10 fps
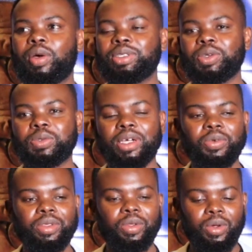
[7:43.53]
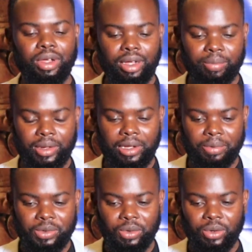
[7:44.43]
Kwanza to start with, big
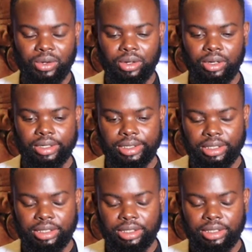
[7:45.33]
up to